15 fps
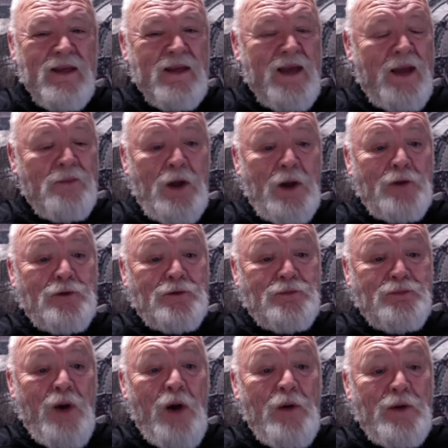I'm not
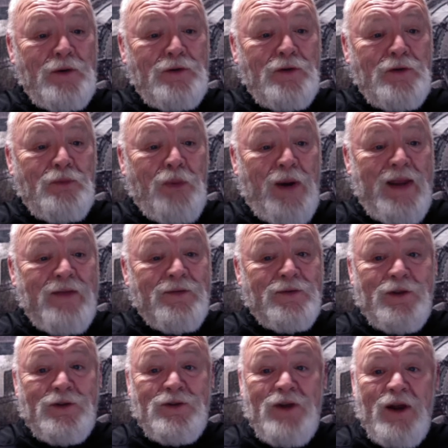always as brave as
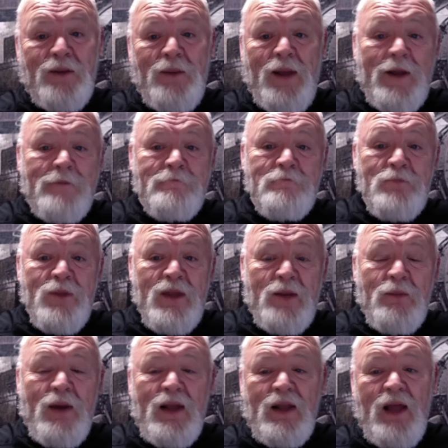this young man
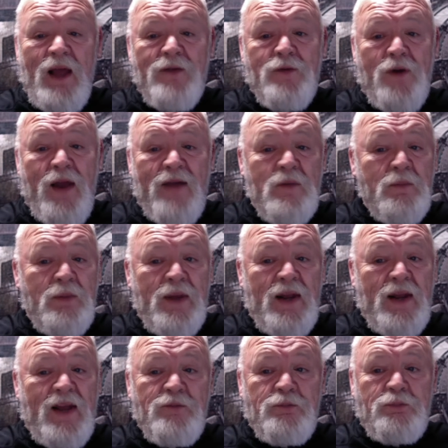in my life, or haven't
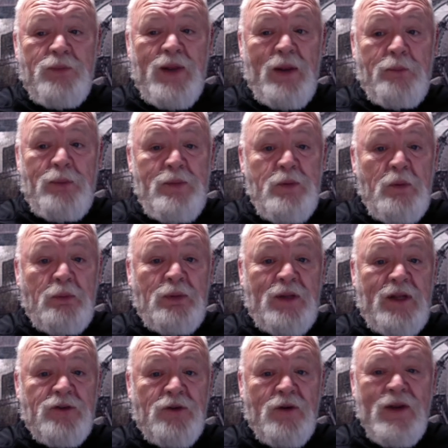been. I've been a people
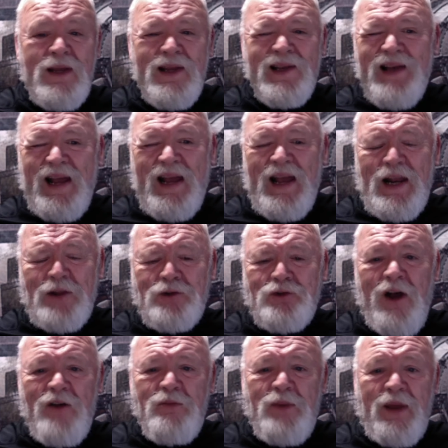pleaser. I kind of
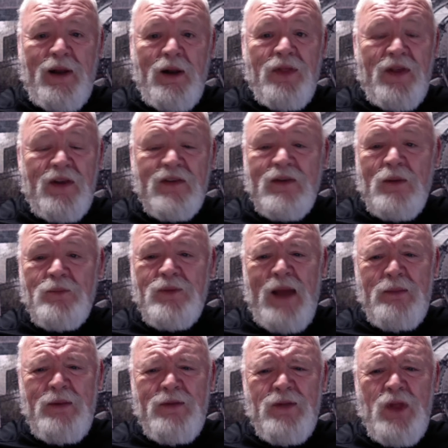soft pedal things
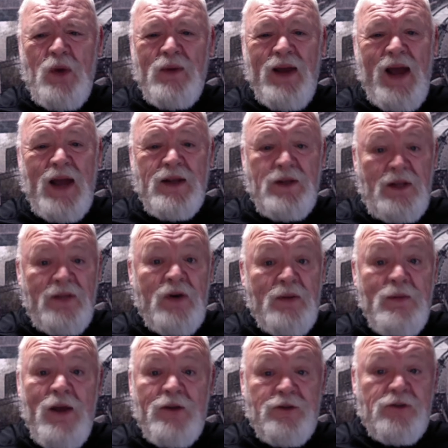sometimes. Even though I delivered a
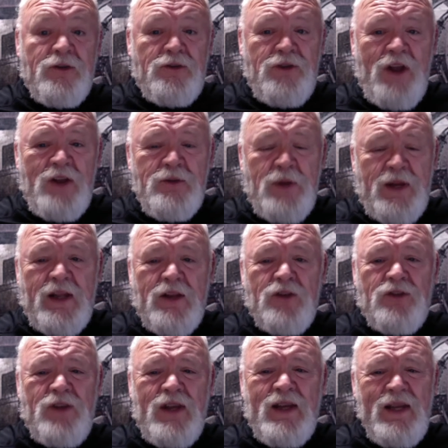message of judgment
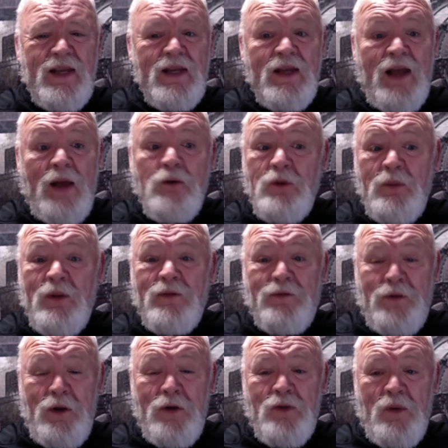against sin, I was a bit
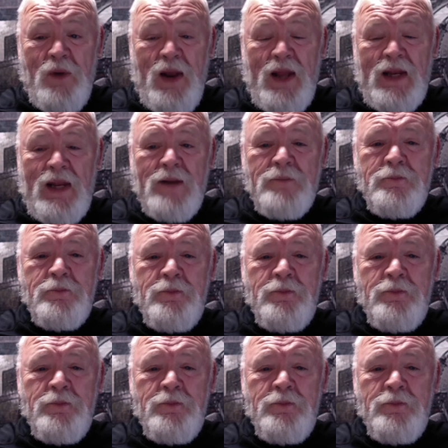fearful when I did it.